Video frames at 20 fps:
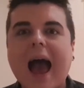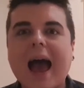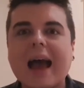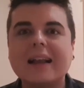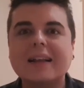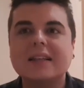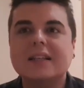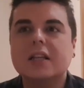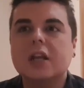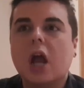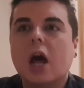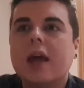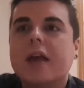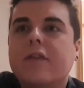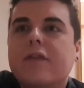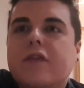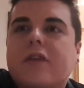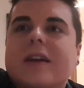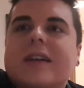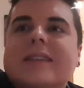And
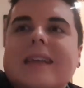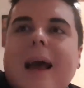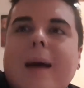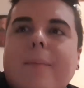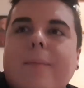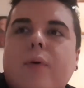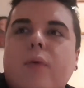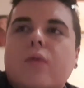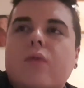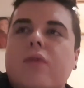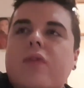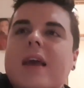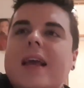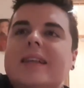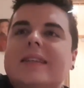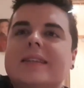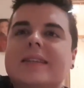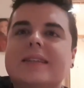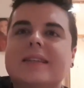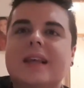like, for example,
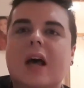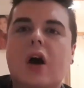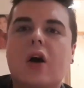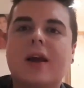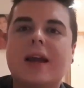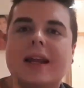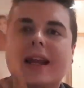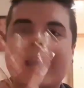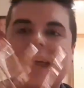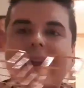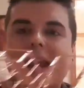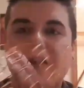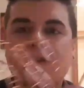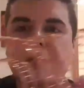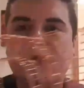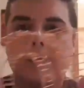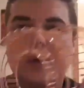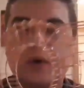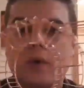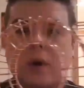this sign here
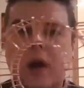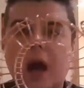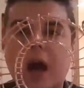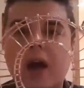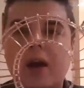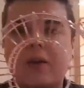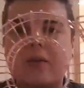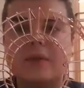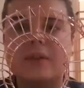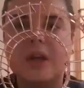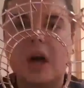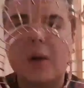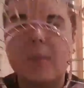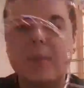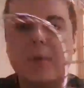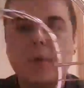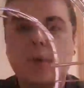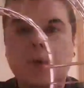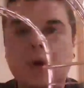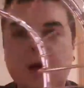from Wilko's that I
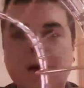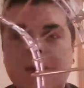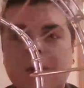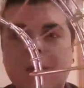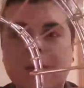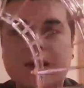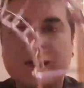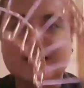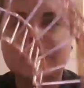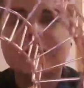brought a couple of